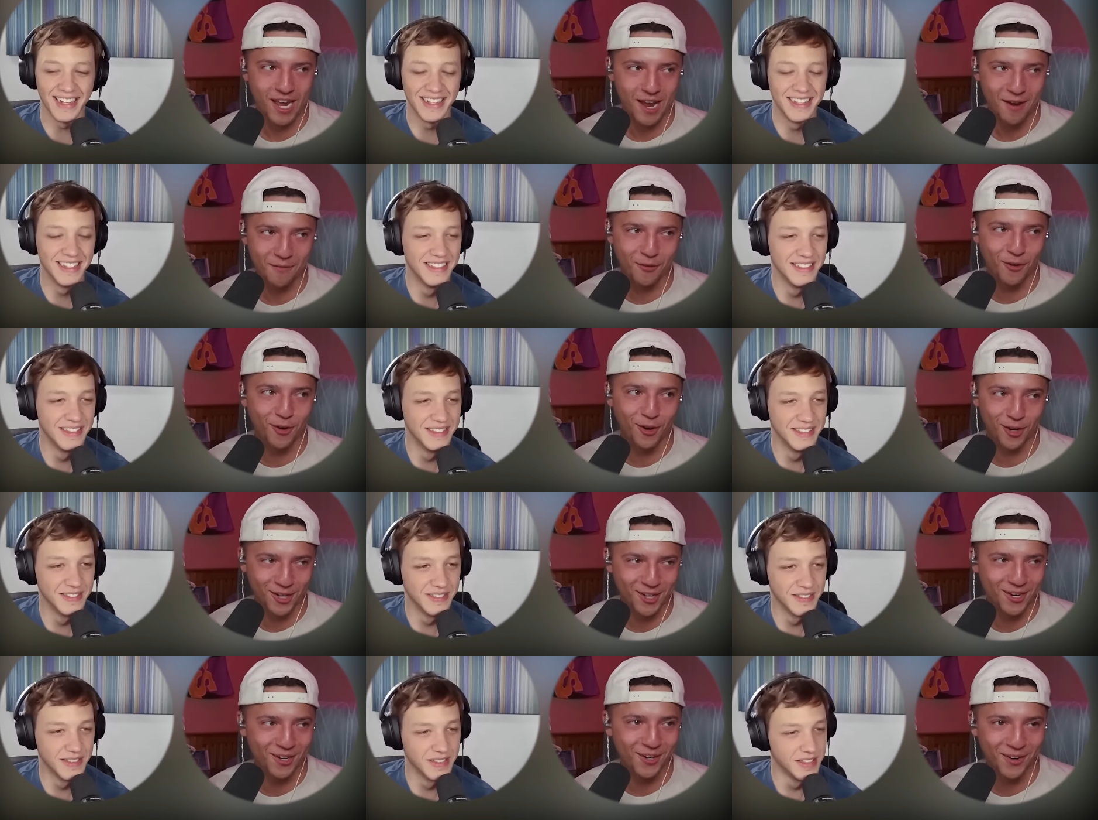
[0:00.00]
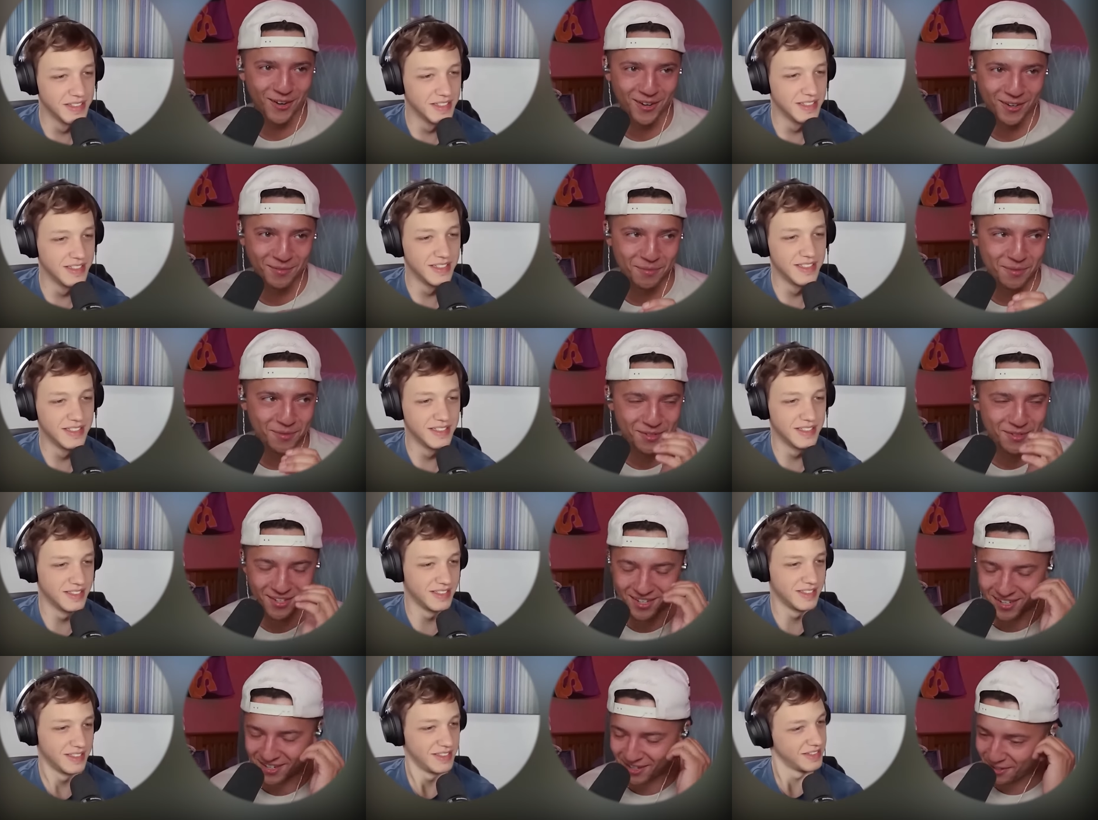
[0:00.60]
Speaker 1: has ever occurred.
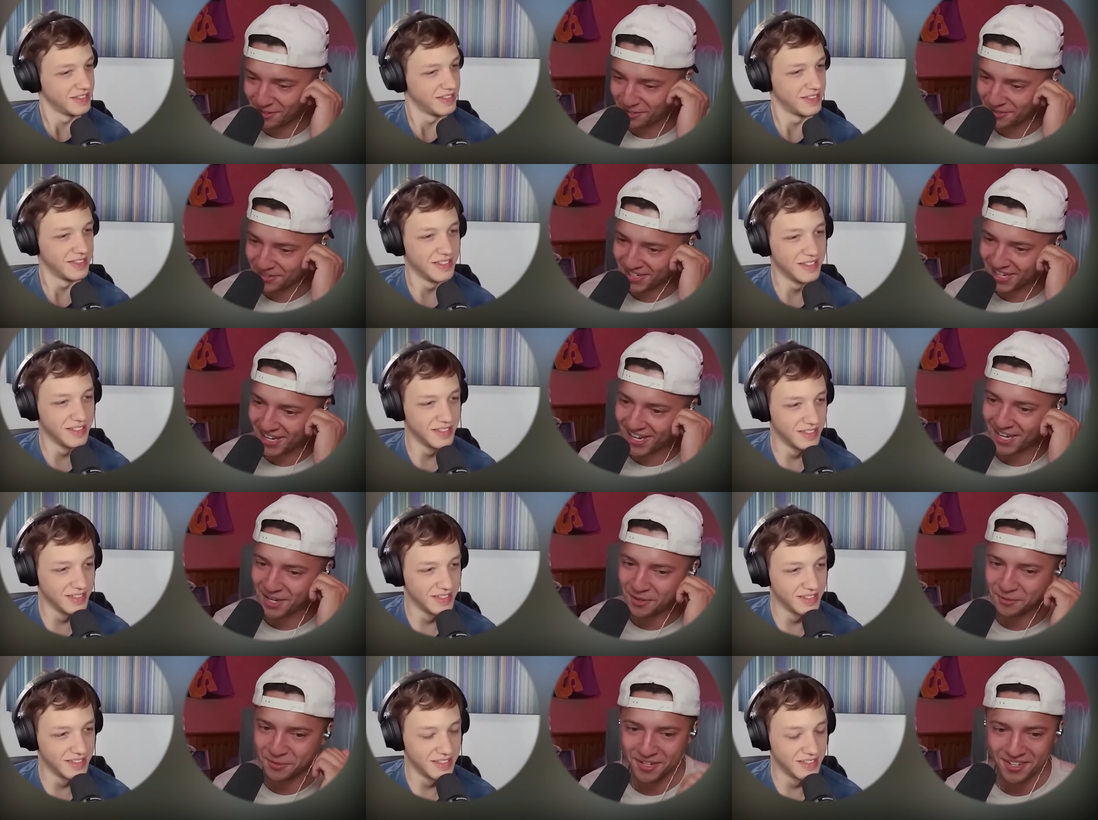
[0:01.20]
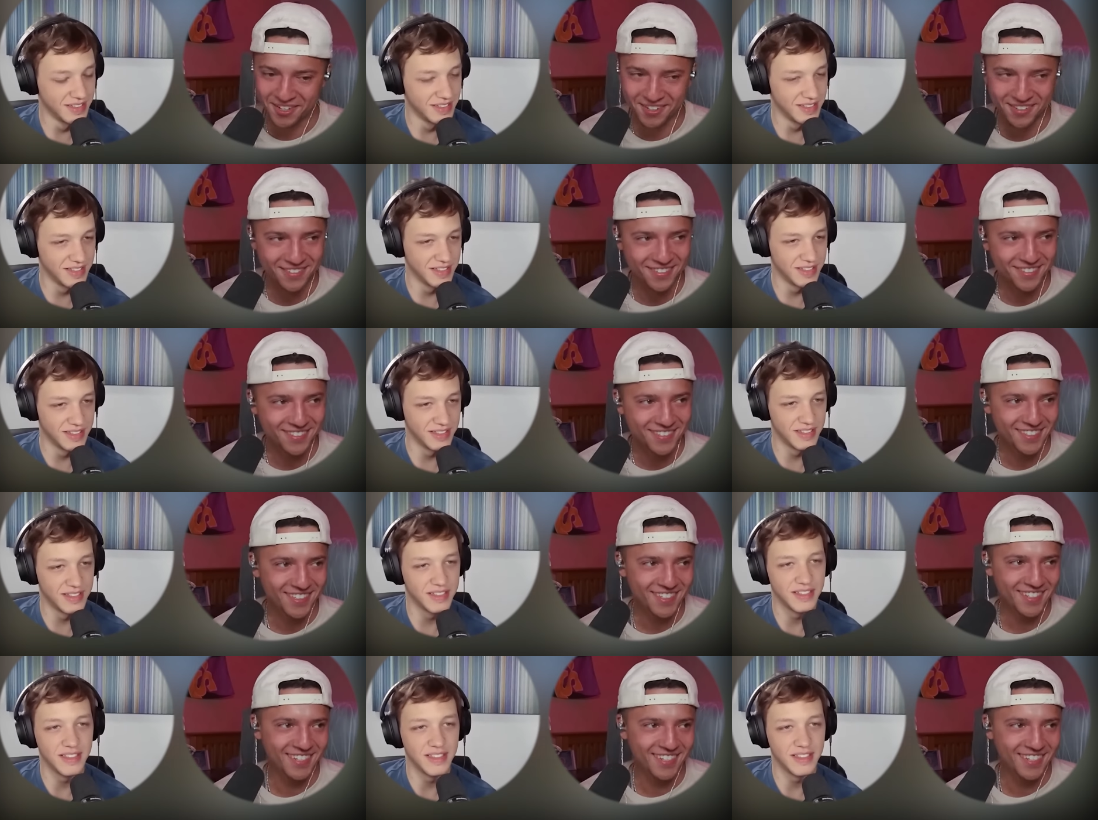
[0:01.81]
Where you're like, okay, well,